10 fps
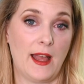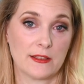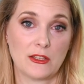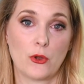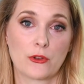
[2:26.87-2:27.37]

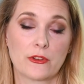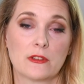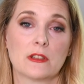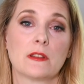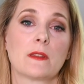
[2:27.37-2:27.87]

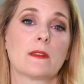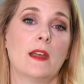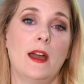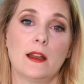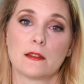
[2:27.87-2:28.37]
antioxidants
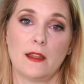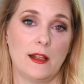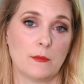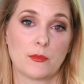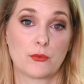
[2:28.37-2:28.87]
and
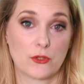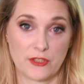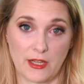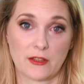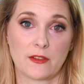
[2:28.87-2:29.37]
help
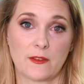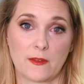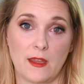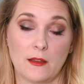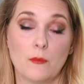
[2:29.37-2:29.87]
protect the
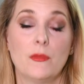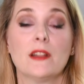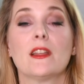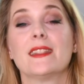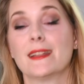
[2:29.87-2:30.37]
skin,
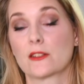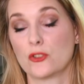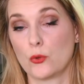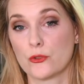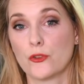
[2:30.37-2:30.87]
but that
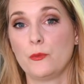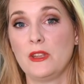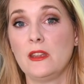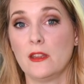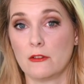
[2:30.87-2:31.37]
can also
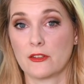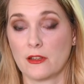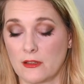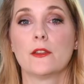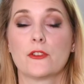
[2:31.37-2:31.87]
be
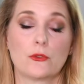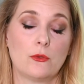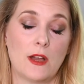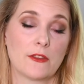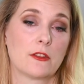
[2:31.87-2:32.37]
irritating. So
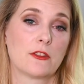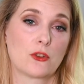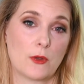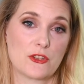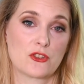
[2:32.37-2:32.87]
to answer the
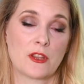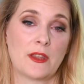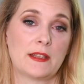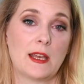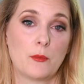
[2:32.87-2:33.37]
question
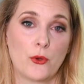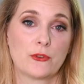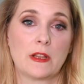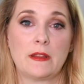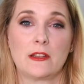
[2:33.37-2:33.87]
that I
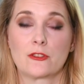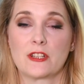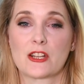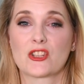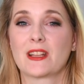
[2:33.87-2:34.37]
posed in the
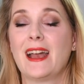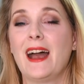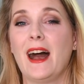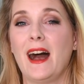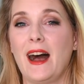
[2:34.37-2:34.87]
introduction,
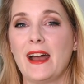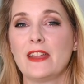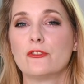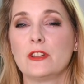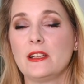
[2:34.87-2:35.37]
I
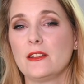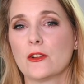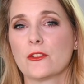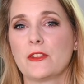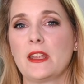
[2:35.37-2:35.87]
really
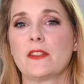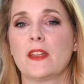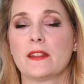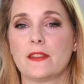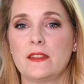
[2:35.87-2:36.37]
don't think
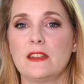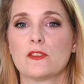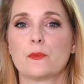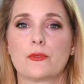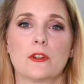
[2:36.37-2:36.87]
that
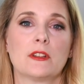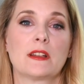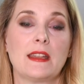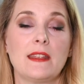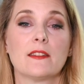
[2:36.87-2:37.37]
this
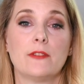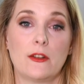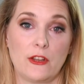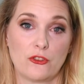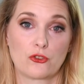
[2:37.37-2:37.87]
product is
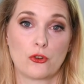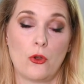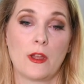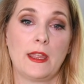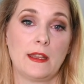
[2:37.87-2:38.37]
very
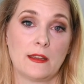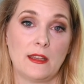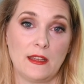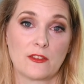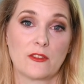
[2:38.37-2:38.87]
strong in
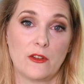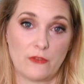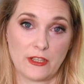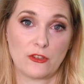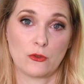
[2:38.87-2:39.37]
its
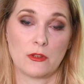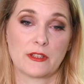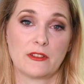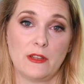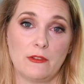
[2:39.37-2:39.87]
retinol
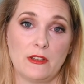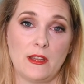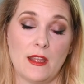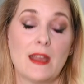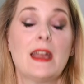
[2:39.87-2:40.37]
activity.